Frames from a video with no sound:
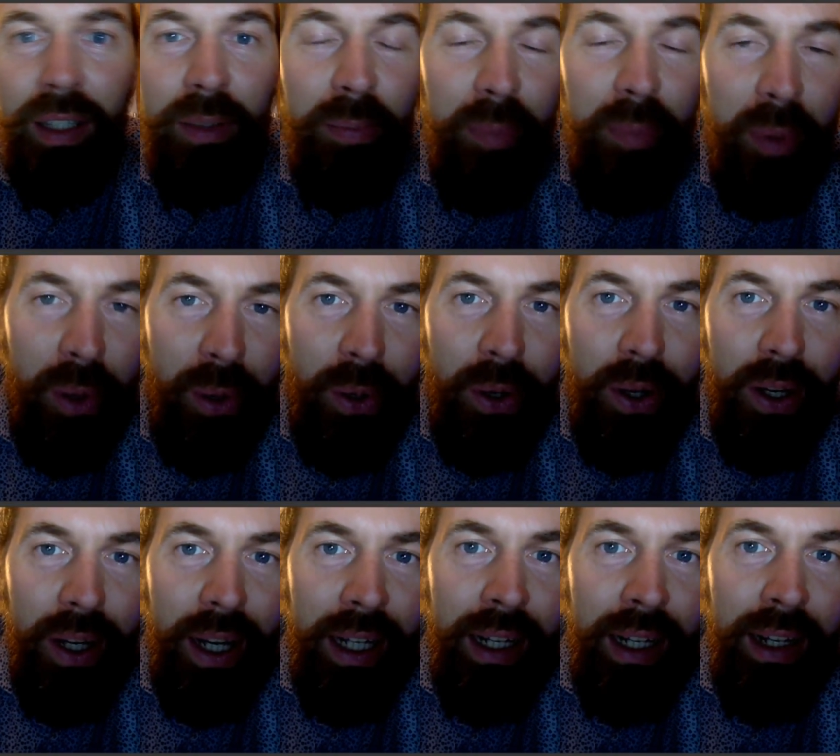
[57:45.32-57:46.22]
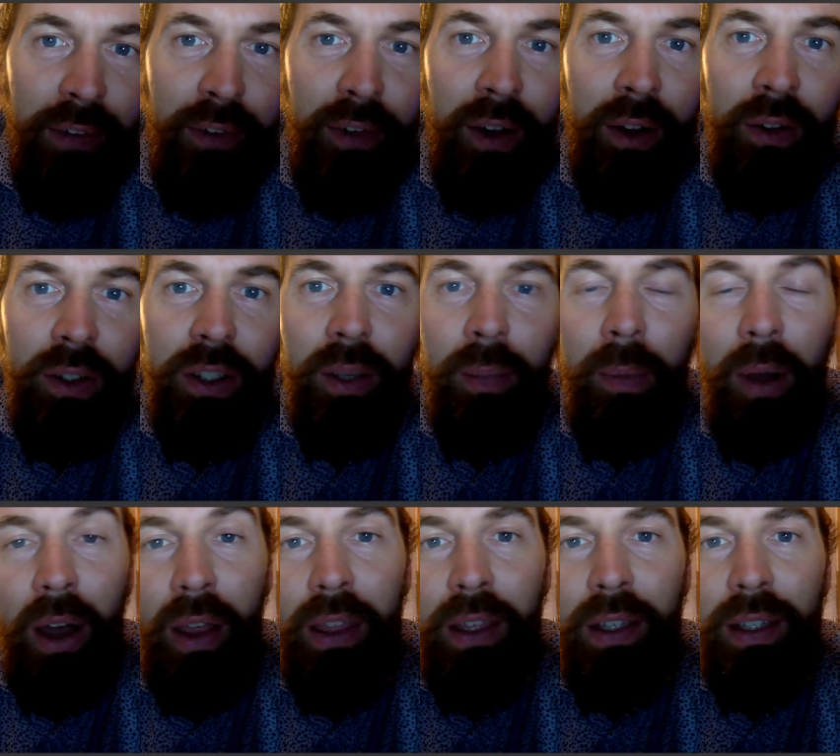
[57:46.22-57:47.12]
this book, and I
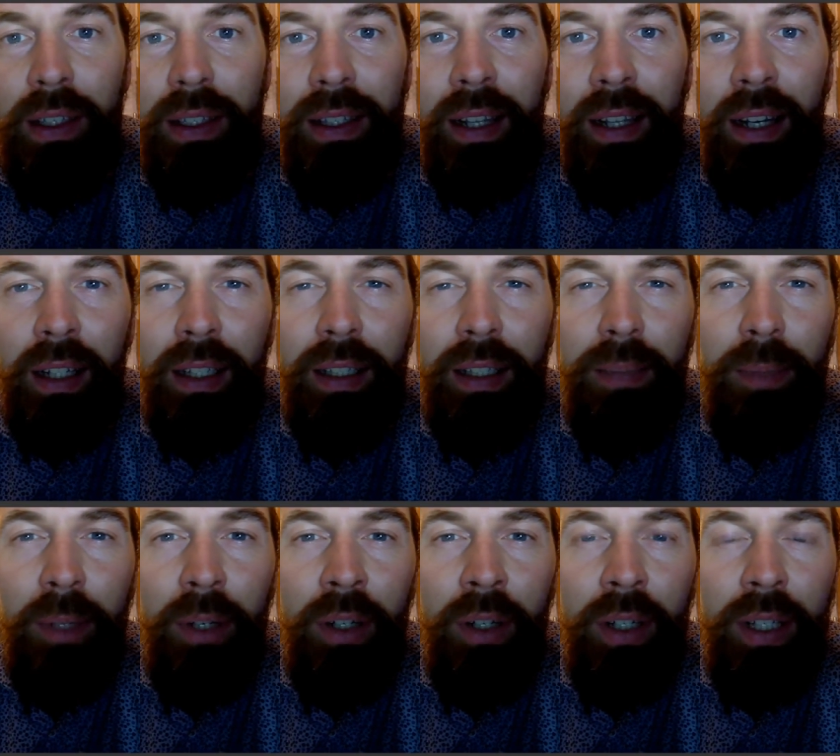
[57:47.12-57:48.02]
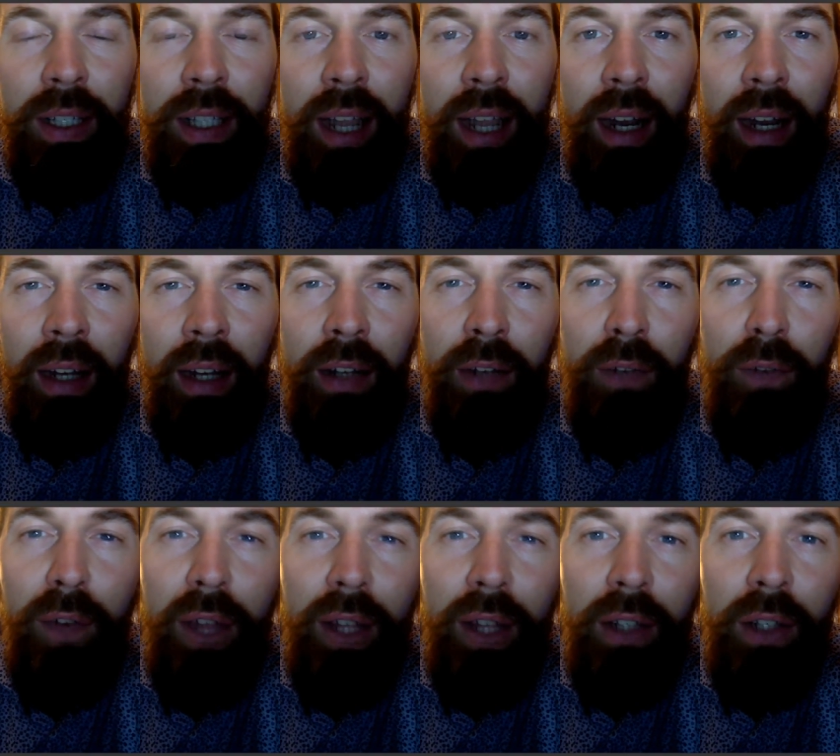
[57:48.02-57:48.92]
found some others that had experienced that,
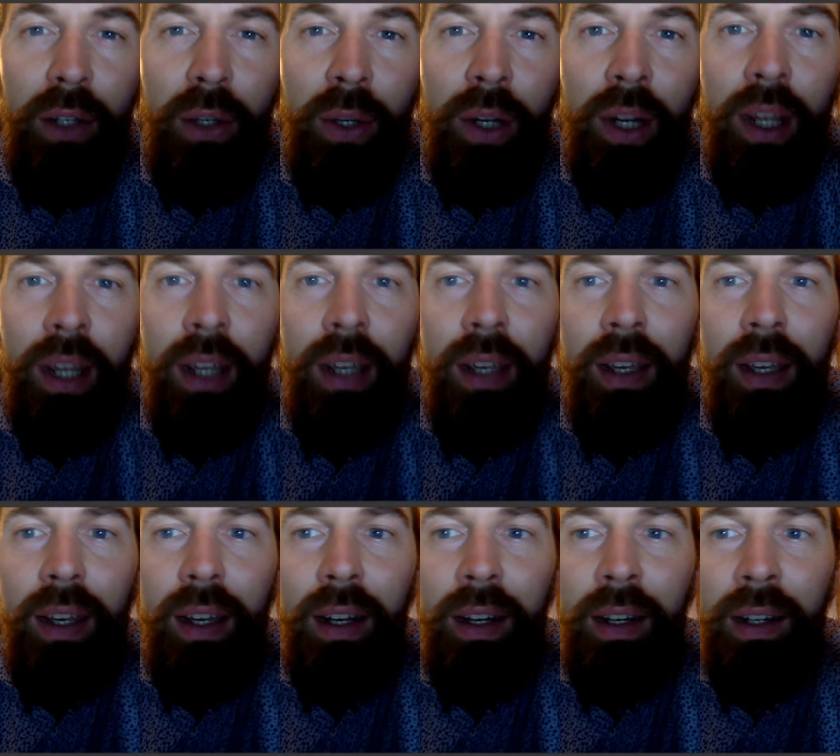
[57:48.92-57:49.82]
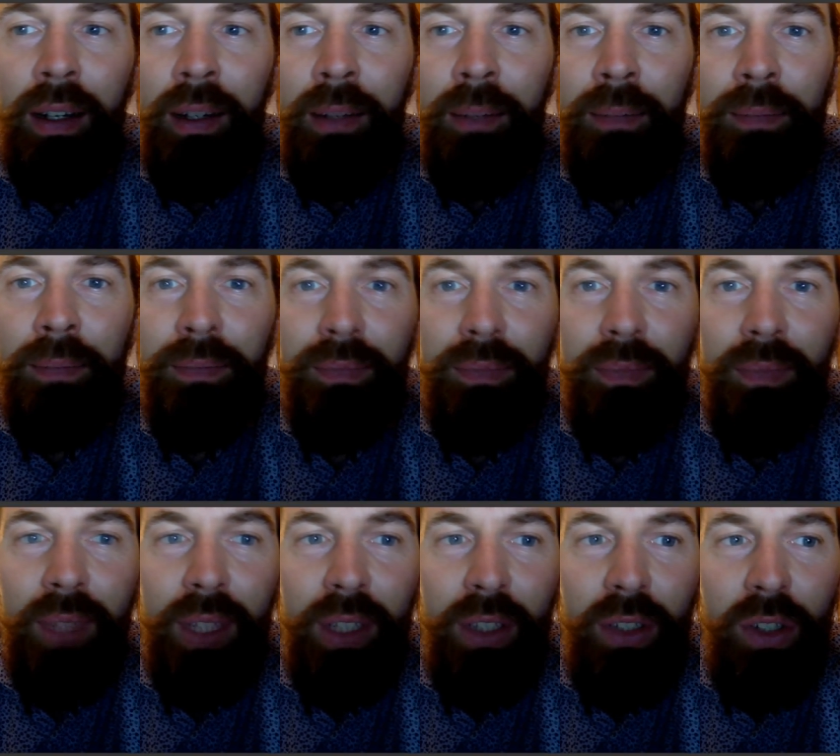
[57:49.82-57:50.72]
and it felt good
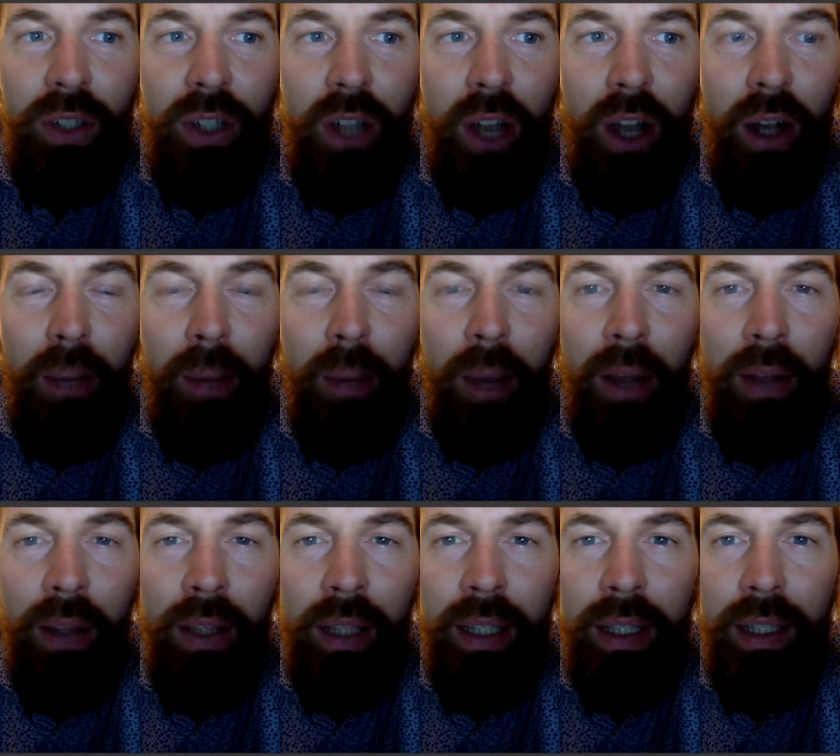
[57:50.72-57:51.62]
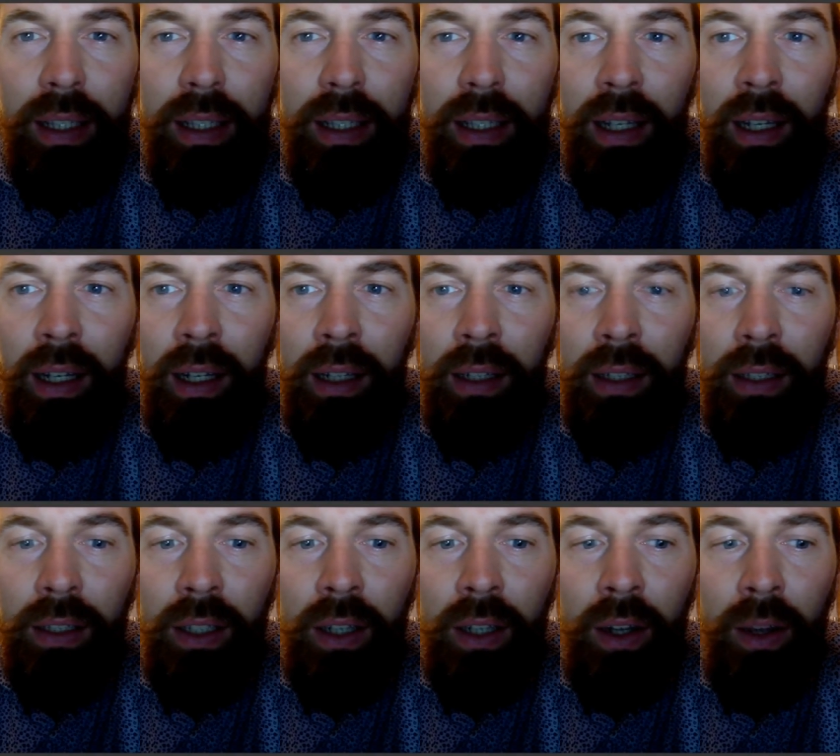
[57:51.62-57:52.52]
to talk about this,
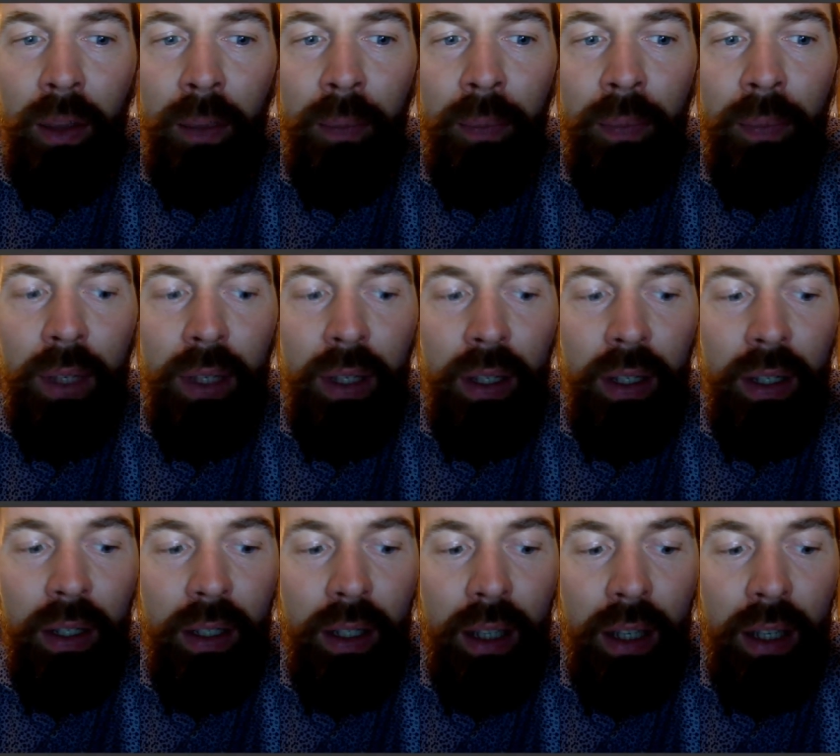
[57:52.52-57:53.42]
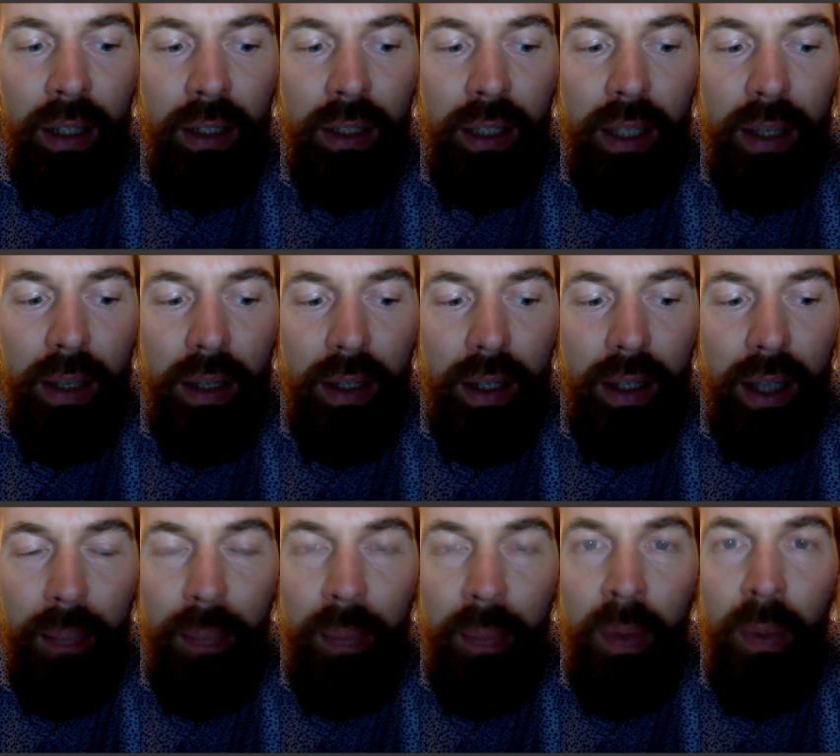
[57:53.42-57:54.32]
and yeah,
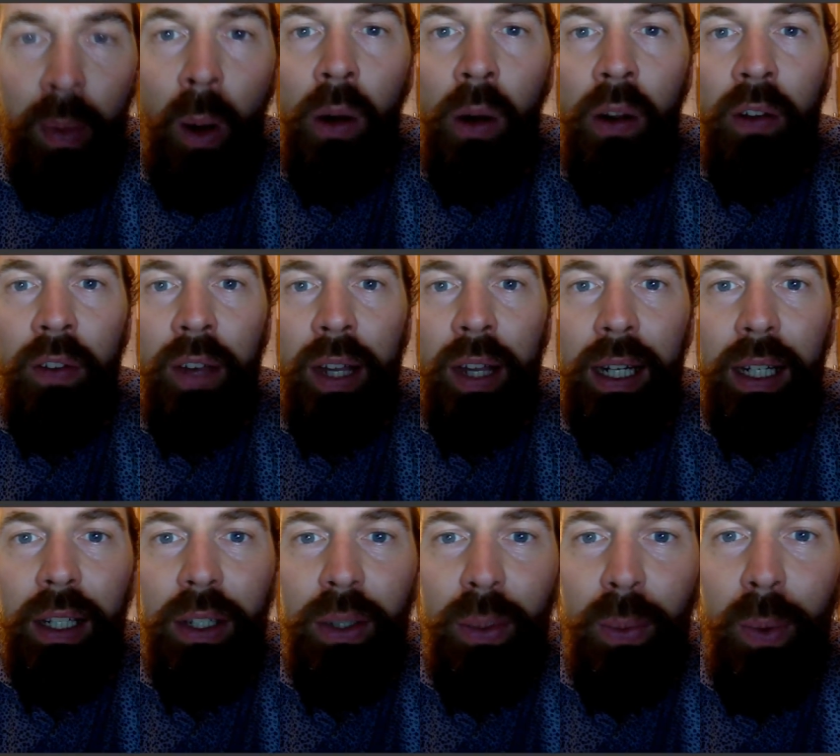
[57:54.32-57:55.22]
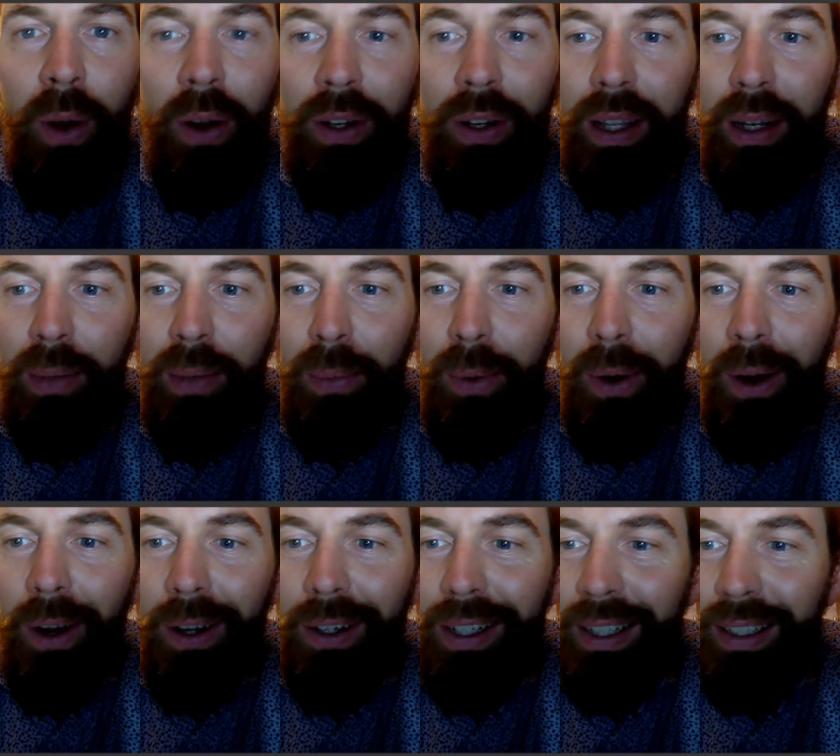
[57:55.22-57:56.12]
kept me motivated to walk that
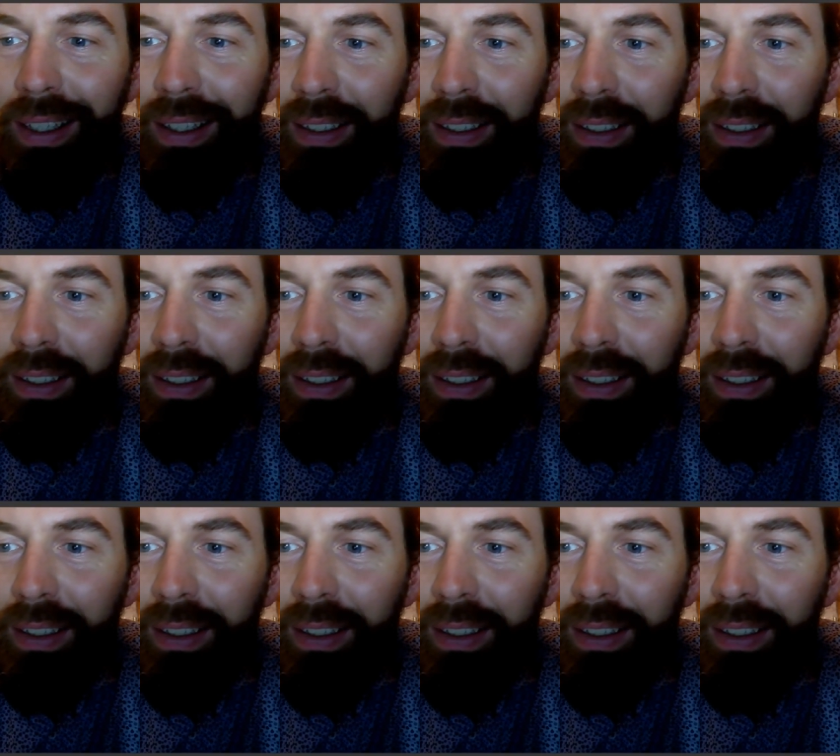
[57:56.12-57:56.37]
walk.